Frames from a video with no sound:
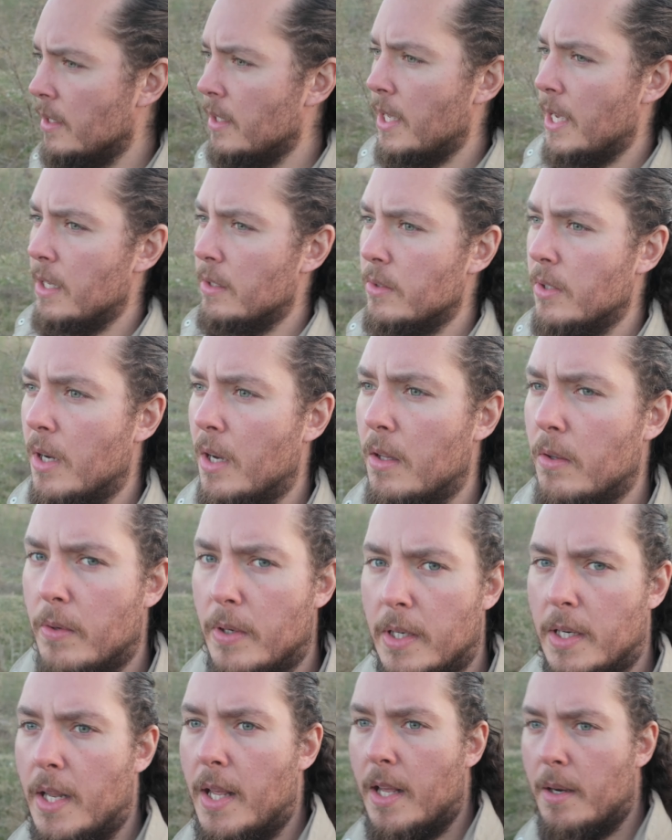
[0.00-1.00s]
how
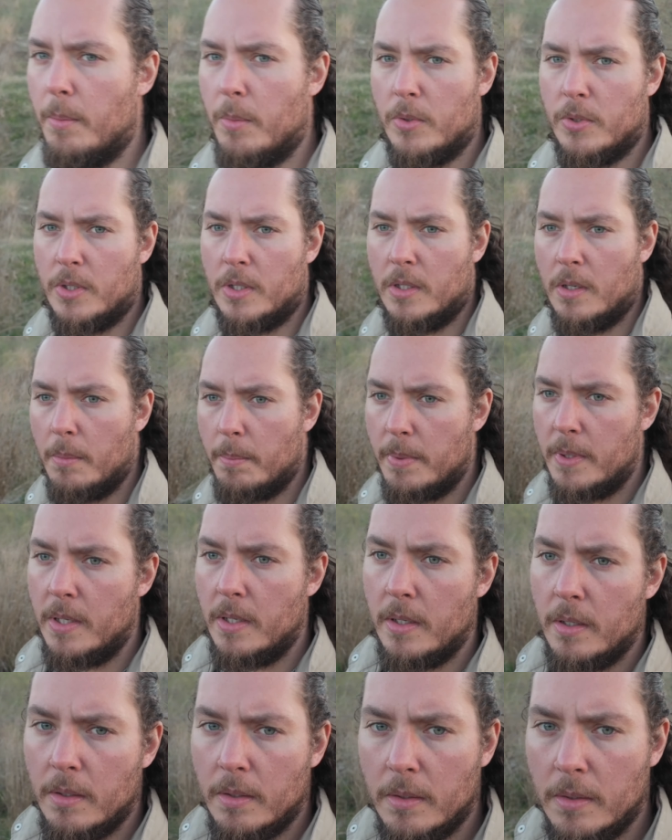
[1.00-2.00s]
tolerant an animal's going to
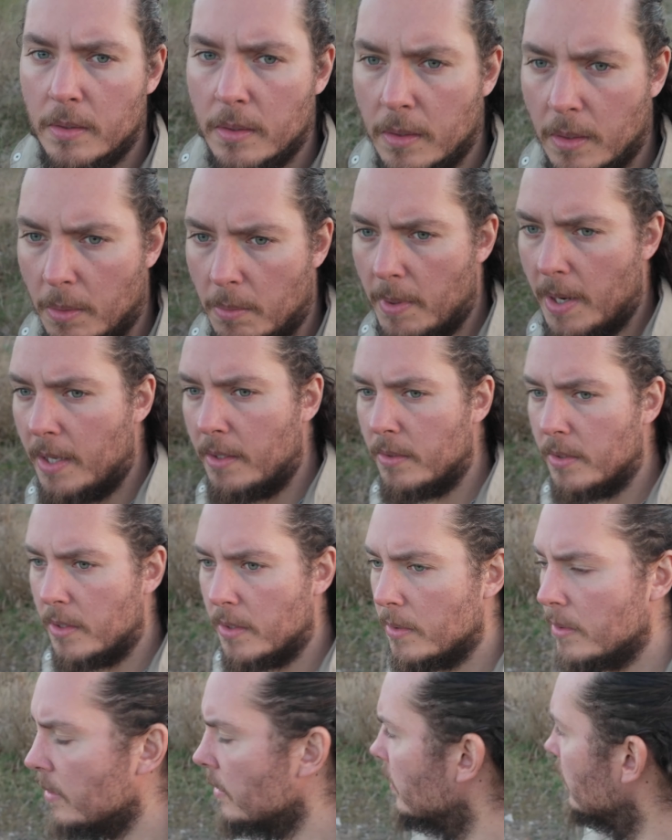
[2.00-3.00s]
be around you.